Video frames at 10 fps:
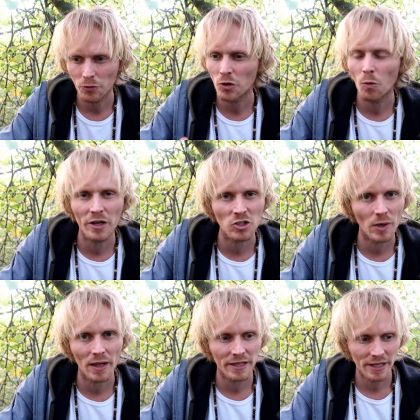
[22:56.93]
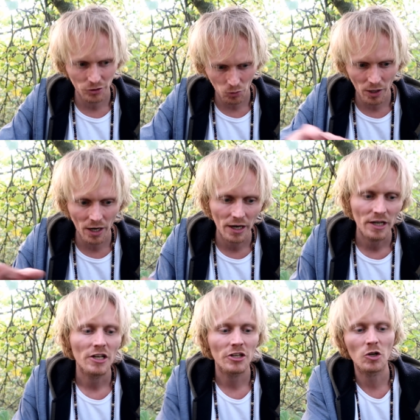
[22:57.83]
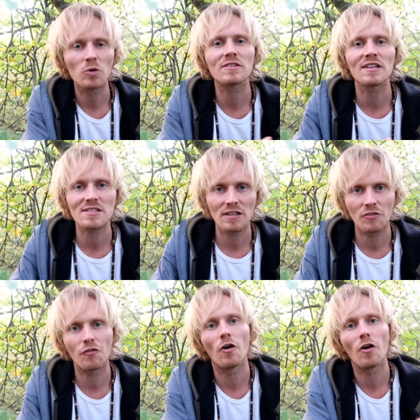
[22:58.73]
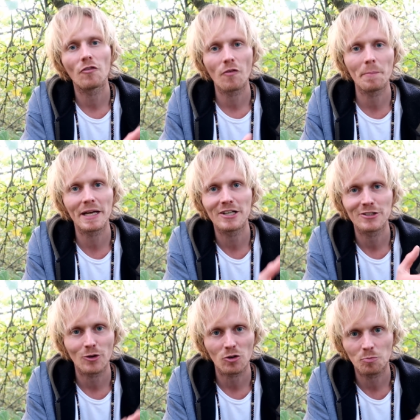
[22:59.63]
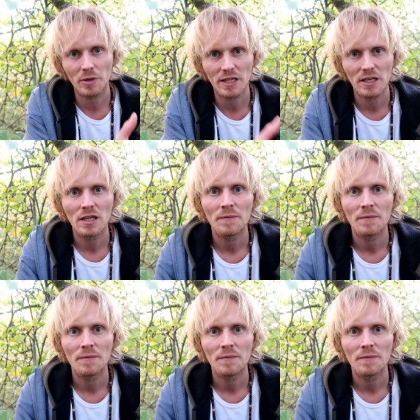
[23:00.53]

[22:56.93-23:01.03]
you don't want to dwell here. You are, you know, destined for bigger, so to speak.